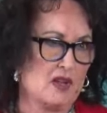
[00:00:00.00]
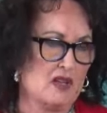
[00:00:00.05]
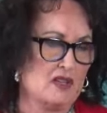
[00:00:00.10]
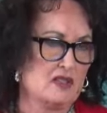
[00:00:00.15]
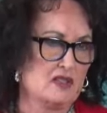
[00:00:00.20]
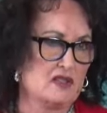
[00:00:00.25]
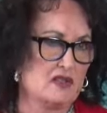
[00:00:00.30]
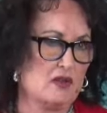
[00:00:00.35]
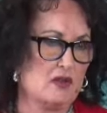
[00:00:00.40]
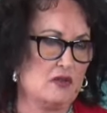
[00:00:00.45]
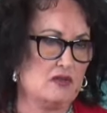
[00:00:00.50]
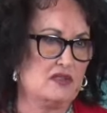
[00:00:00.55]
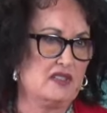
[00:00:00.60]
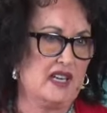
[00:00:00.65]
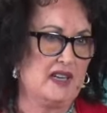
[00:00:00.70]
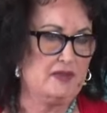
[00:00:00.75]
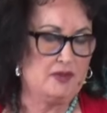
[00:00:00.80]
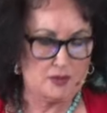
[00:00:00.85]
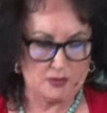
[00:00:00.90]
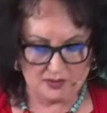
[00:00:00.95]
So
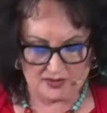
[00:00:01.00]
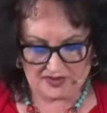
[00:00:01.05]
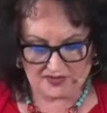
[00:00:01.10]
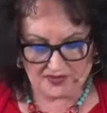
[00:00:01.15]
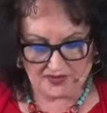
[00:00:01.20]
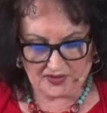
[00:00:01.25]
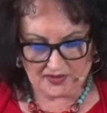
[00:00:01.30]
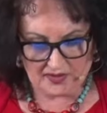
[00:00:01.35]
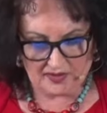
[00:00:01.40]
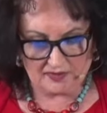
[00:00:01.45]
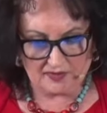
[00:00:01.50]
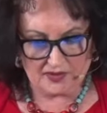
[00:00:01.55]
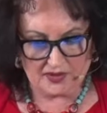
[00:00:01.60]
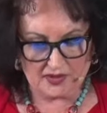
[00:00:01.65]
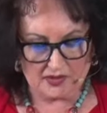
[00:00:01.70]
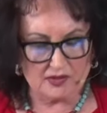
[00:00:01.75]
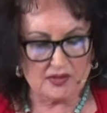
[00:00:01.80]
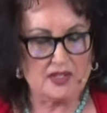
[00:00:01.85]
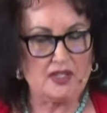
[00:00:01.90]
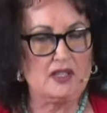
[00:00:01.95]
David was feeling
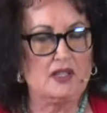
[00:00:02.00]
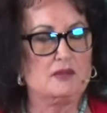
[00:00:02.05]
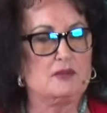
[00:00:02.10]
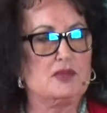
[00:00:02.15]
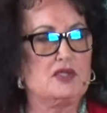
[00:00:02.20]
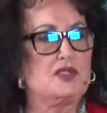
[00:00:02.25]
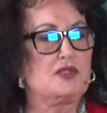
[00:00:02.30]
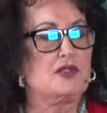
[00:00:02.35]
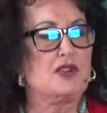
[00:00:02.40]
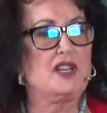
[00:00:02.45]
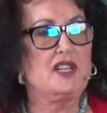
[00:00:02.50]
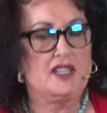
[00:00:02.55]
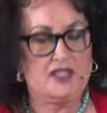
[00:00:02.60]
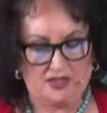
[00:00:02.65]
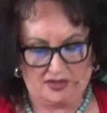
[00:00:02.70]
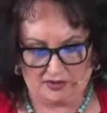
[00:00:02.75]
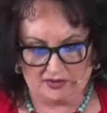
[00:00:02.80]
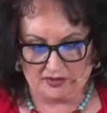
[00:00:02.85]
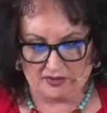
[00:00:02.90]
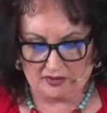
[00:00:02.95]
very betrayed
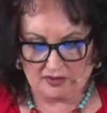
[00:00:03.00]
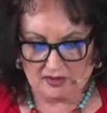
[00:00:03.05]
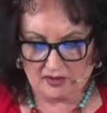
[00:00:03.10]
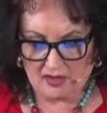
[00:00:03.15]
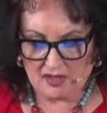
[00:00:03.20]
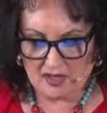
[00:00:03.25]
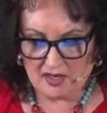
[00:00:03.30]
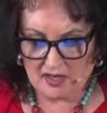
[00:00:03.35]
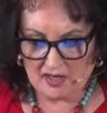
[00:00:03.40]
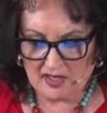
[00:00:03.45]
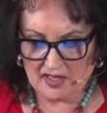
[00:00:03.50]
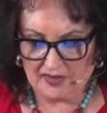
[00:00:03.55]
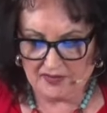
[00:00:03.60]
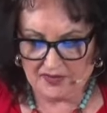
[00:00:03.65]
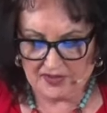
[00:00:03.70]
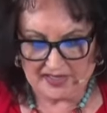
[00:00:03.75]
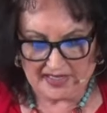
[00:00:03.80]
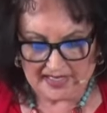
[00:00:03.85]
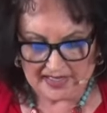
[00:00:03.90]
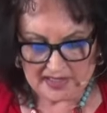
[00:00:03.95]
here. If
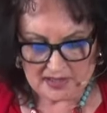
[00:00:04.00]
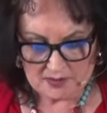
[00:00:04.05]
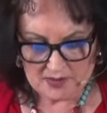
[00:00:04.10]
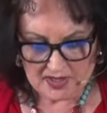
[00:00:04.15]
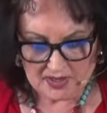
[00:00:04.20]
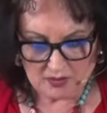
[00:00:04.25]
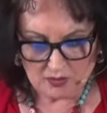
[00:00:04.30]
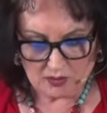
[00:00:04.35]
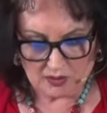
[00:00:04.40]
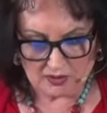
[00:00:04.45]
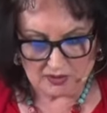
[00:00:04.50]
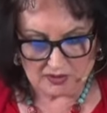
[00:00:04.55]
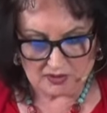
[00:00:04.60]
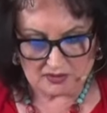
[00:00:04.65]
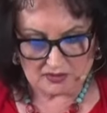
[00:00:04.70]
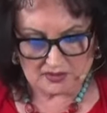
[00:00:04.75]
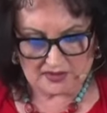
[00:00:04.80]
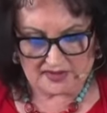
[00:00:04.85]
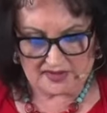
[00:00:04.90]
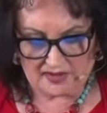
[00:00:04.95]
an enemy were
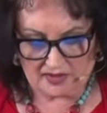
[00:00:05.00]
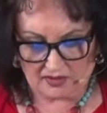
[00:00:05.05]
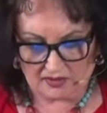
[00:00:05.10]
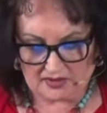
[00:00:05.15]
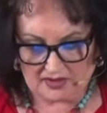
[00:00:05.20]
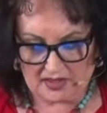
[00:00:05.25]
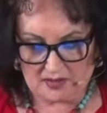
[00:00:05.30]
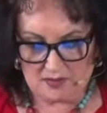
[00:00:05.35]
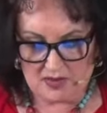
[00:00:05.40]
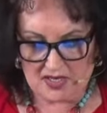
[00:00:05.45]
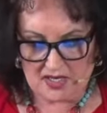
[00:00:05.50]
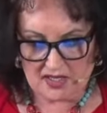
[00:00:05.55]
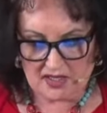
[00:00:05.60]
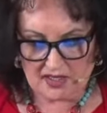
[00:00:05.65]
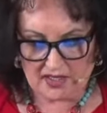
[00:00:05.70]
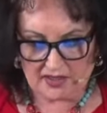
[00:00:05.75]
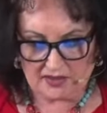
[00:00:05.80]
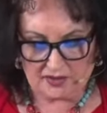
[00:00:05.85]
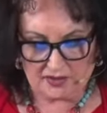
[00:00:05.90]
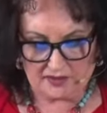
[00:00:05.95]
insulting me,
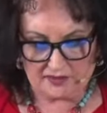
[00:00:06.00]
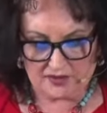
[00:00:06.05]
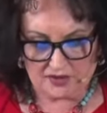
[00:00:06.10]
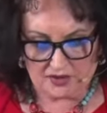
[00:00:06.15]
I could have